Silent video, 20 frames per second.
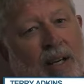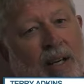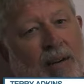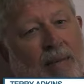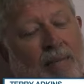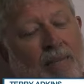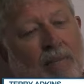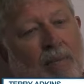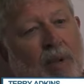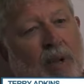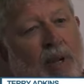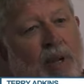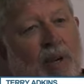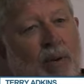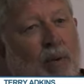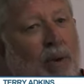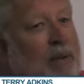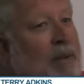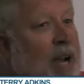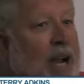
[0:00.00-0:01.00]
um,
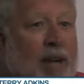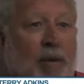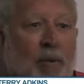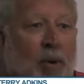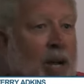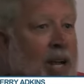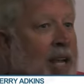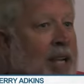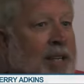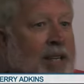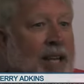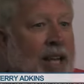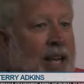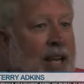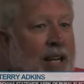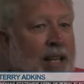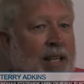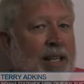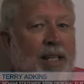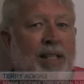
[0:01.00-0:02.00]
we've had rain
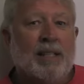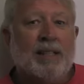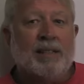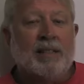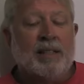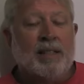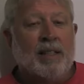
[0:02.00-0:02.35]
daily.